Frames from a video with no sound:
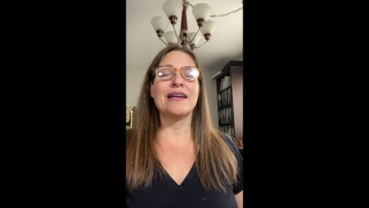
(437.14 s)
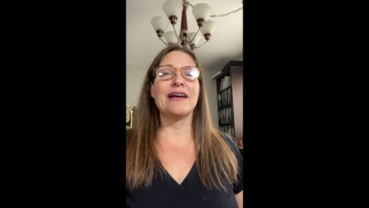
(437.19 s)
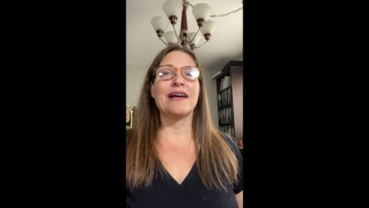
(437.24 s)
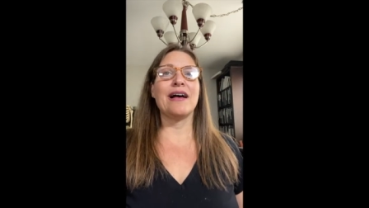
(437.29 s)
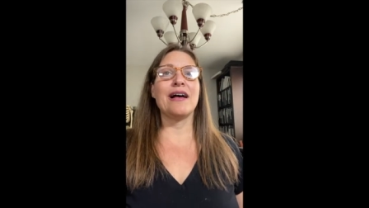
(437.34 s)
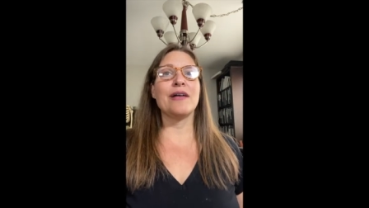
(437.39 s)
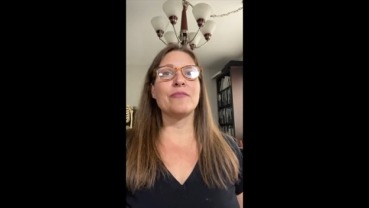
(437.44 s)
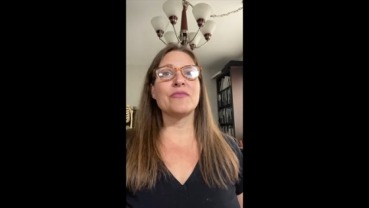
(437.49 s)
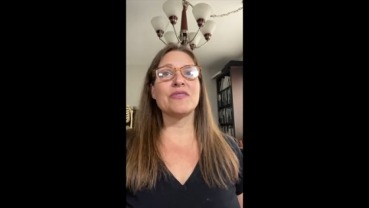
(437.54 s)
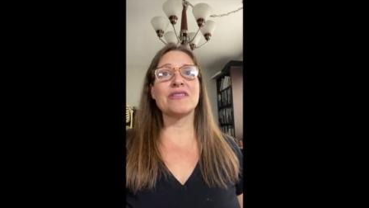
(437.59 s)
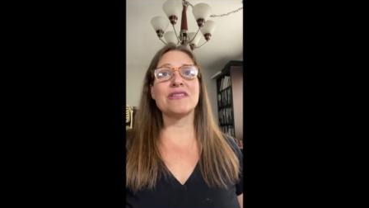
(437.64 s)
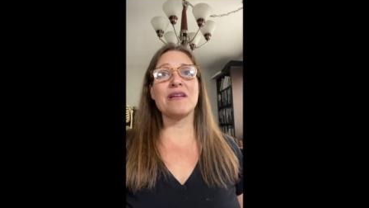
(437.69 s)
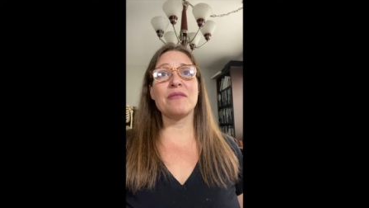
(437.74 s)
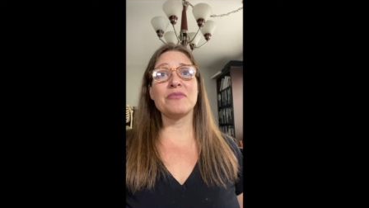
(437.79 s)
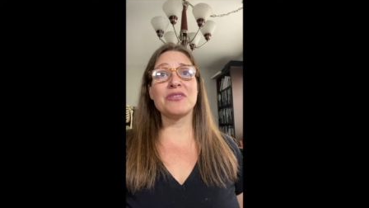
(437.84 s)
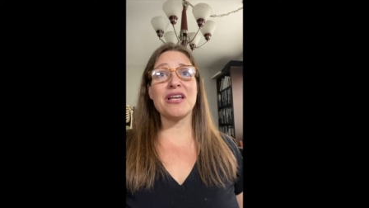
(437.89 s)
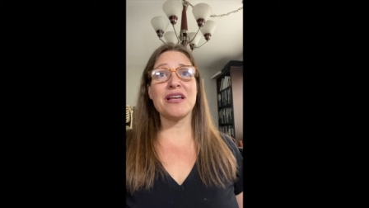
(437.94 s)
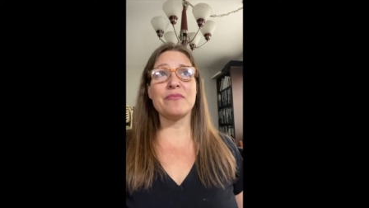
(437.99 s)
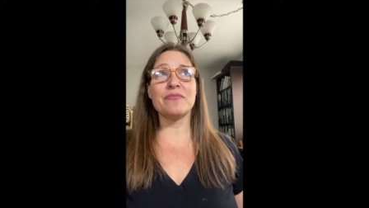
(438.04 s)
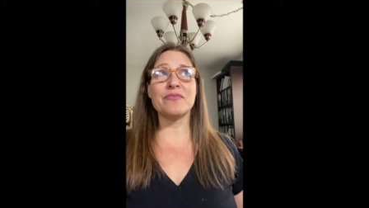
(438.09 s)
um,
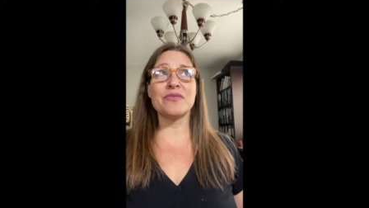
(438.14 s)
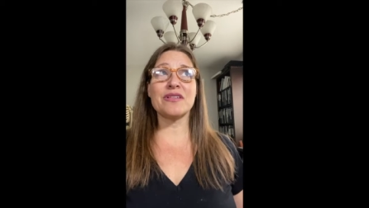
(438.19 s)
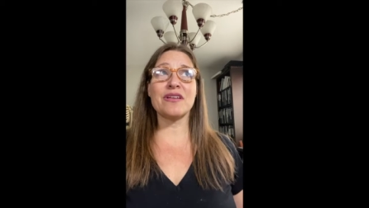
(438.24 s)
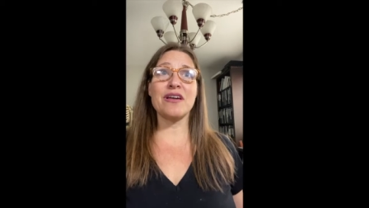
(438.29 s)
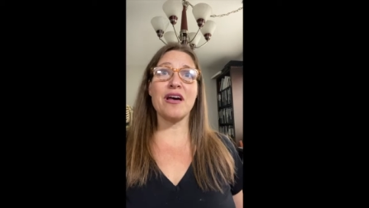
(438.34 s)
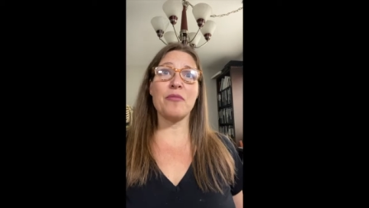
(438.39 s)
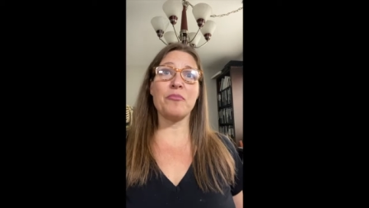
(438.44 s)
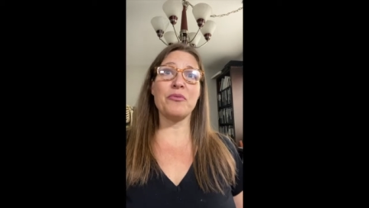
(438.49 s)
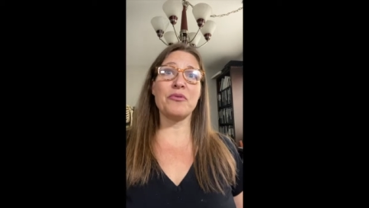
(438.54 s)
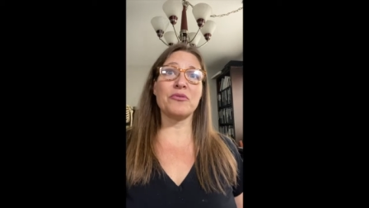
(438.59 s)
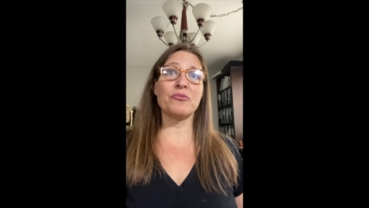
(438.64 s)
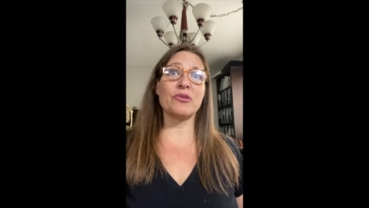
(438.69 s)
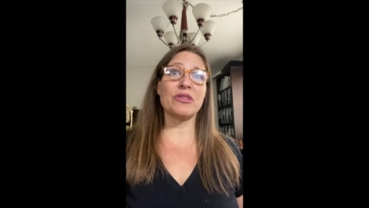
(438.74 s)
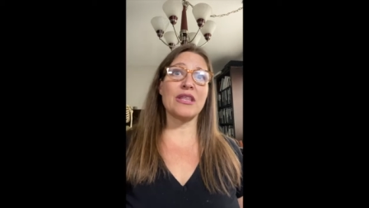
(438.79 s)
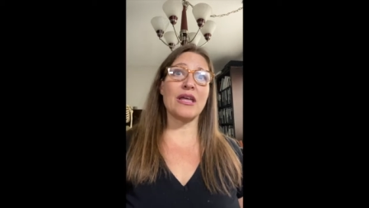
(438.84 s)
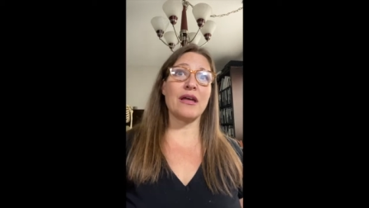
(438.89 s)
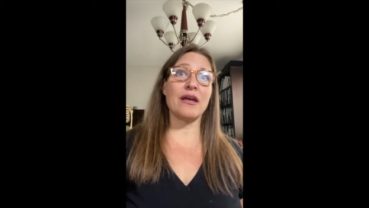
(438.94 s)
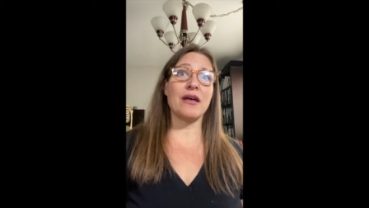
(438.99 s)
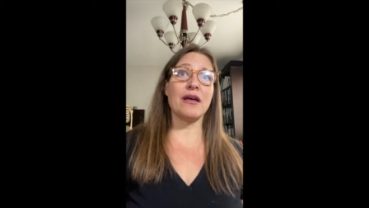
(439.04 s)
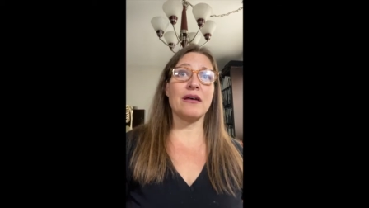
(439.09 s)
sometimes coupled with
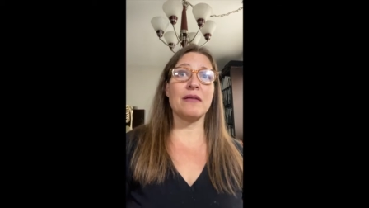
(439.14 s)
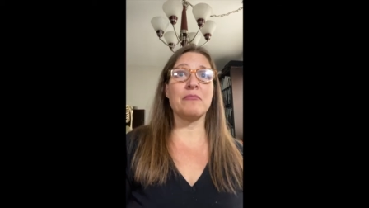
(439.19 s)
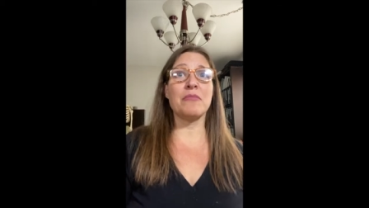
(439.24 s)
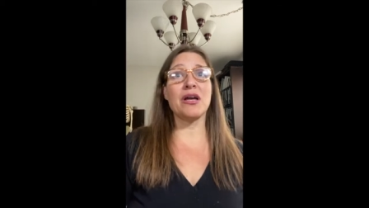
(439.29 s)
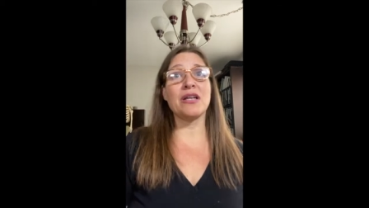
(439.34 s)
um,